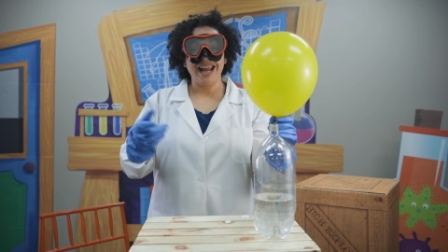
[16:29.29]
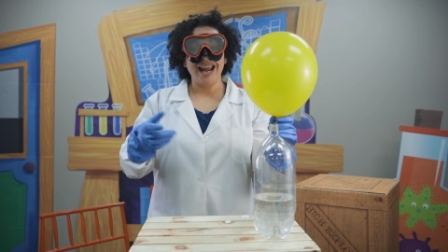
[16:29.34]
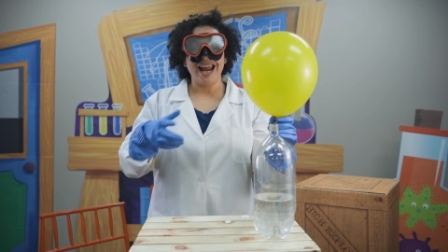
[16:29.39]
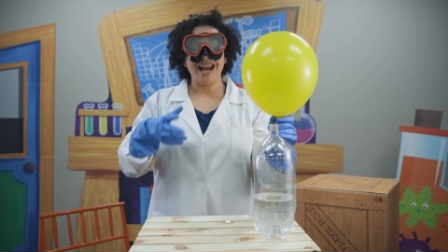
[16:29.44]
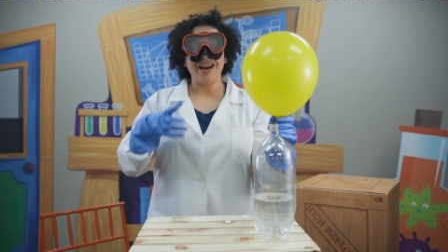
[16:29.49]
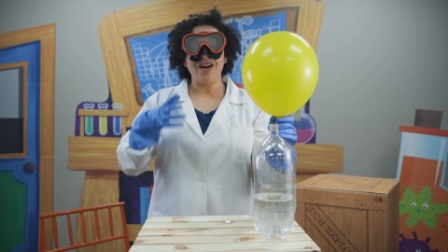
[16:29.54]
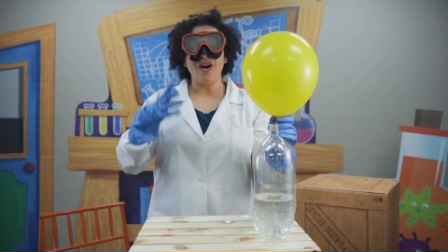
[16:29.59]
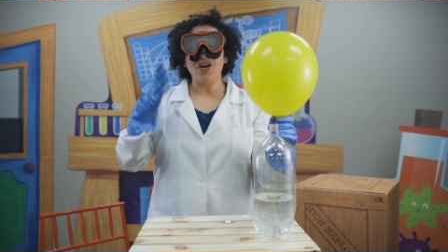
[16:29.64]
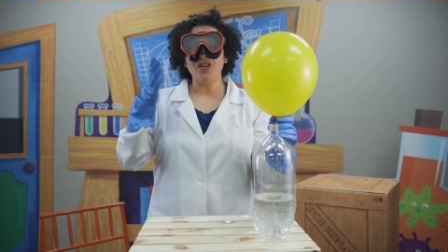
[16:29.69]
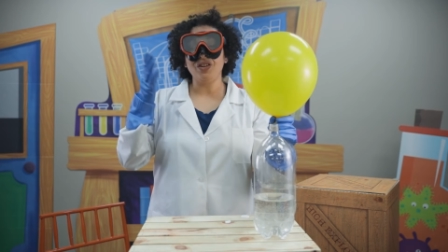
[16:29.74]

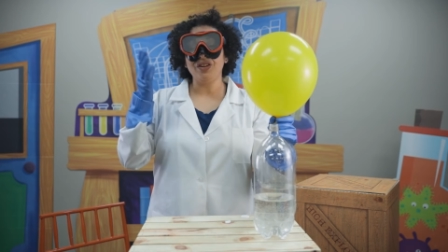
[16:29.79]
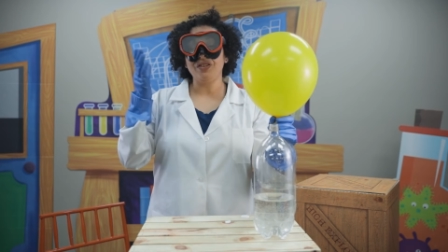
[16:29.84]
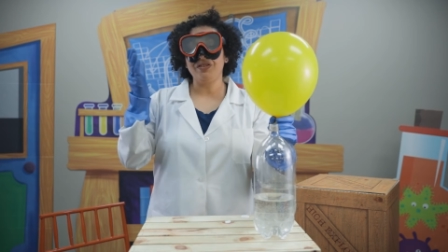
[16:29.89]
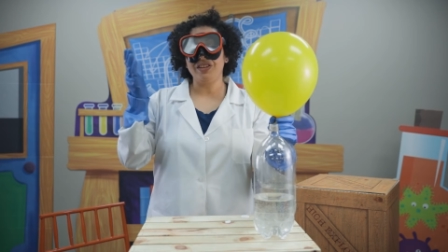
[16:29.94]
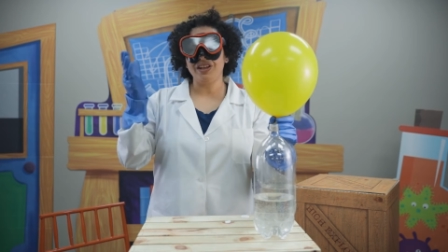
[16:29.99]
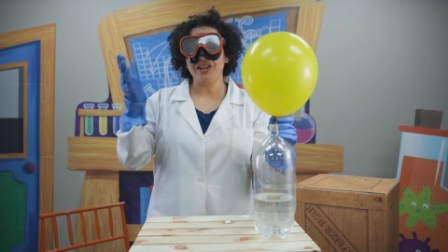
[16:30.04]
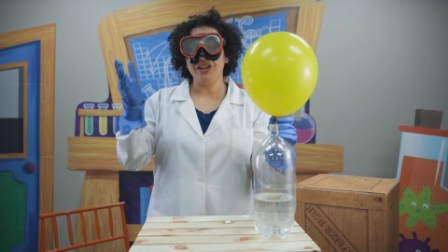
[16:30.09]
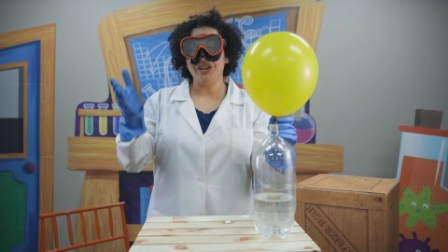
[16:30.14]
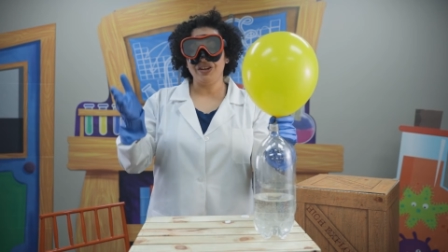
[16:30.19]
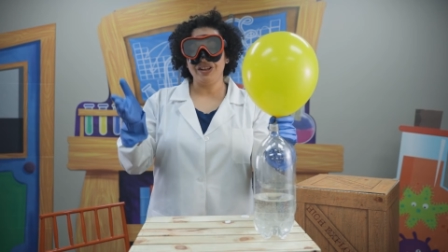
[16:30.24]
and all of
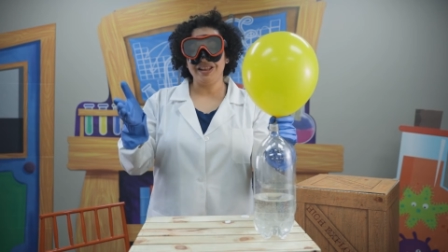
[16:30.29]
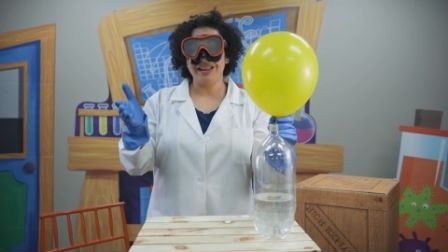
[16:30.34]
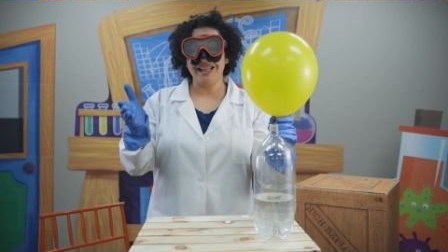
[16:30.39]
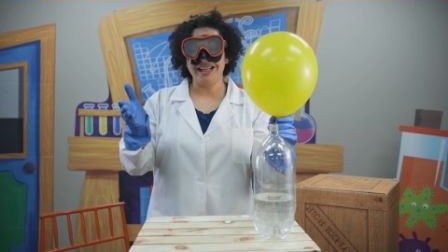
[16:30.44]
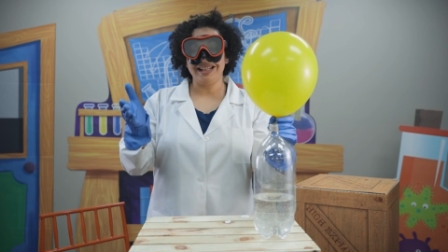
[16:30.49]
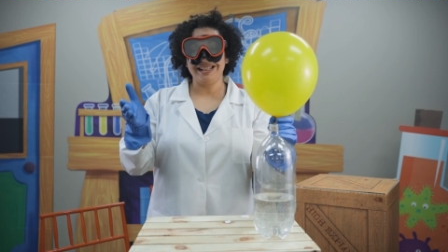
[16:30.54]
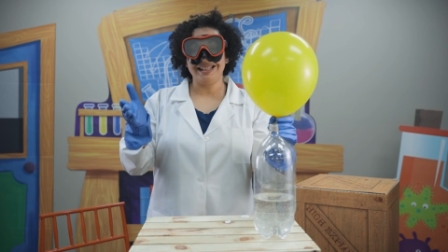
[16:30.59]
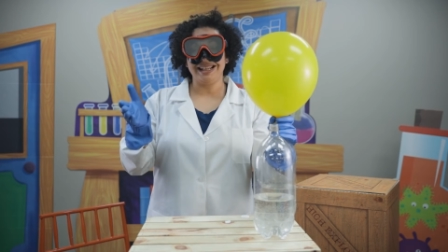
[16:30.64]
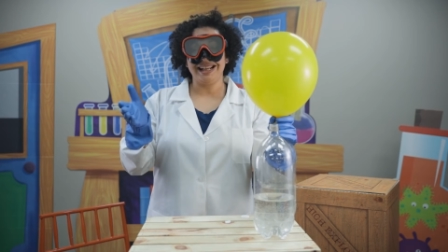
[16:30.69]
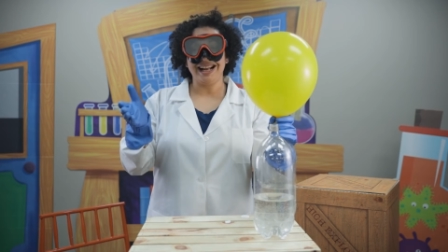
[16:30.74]
the good
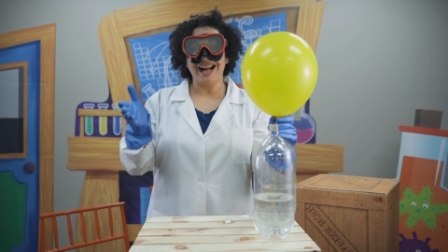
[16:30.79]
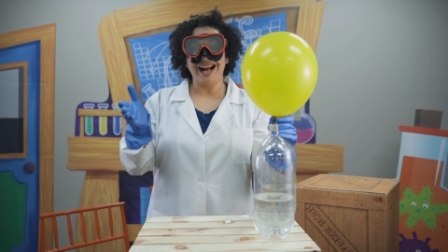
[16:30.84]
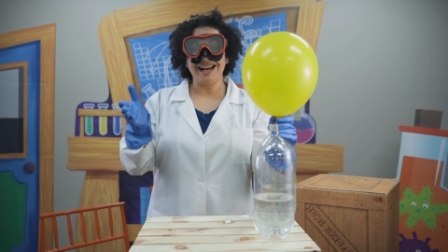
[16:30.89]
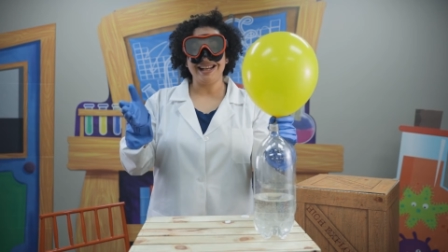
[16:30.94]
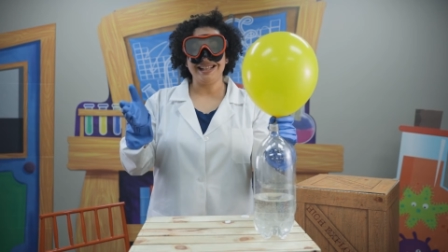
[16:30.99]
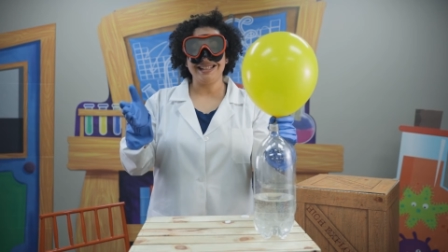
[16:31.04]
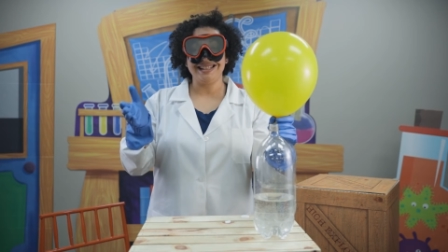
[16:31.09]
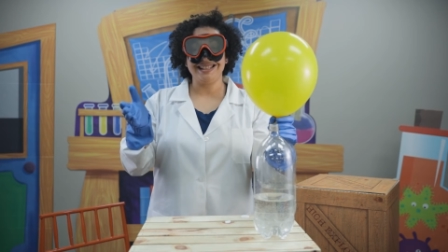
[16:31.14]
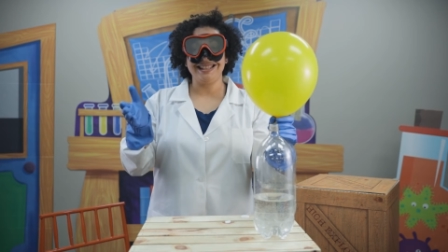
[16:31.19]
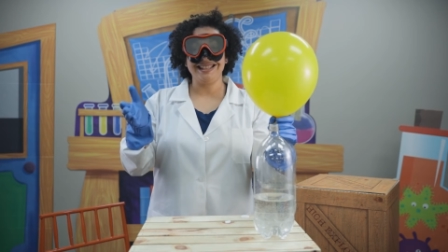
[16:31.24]
things that God
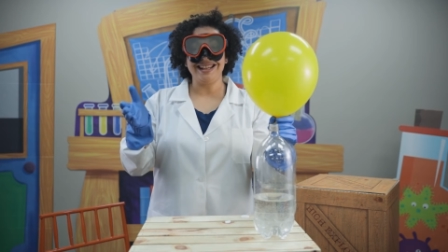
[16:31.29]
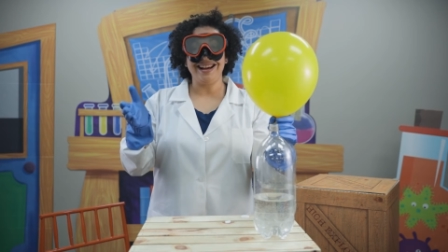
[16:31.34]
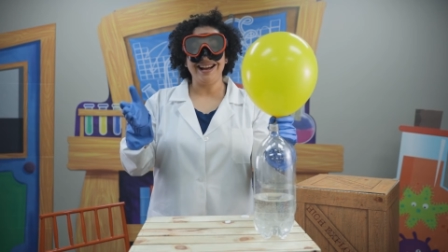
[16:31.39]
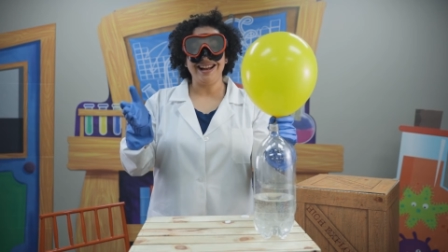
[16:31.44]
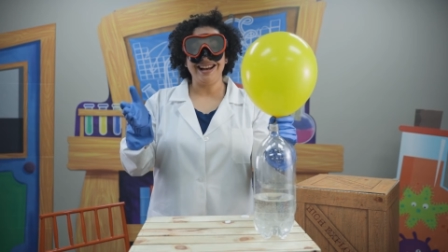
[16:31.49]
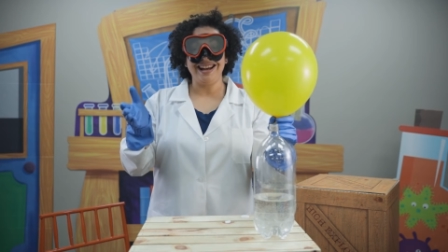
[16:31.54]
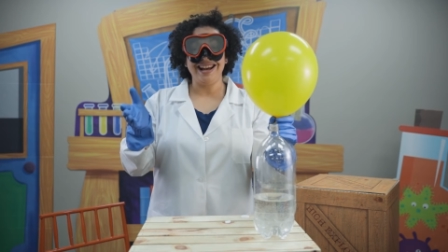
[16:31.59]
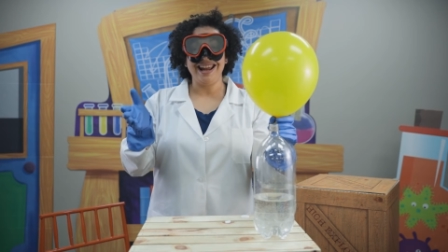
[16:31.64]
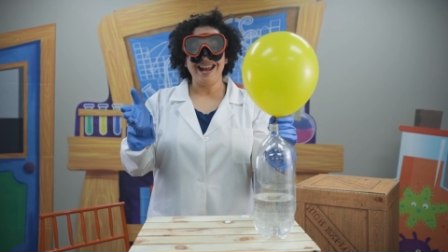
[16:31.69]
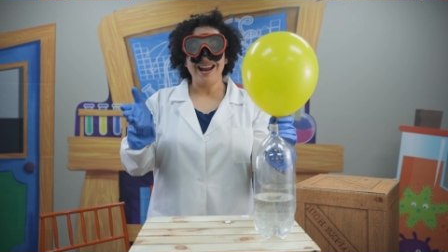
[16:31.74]
has
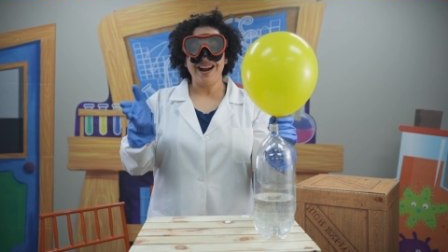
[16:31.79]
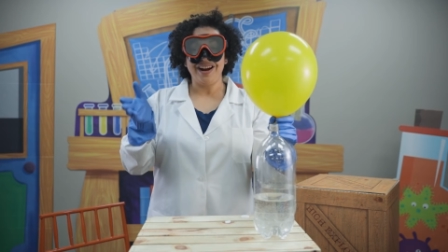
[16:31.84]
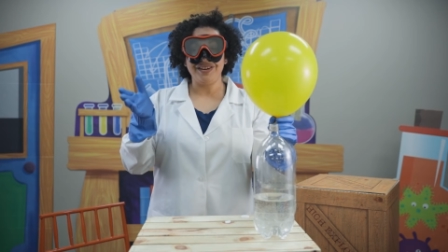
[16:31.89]
done.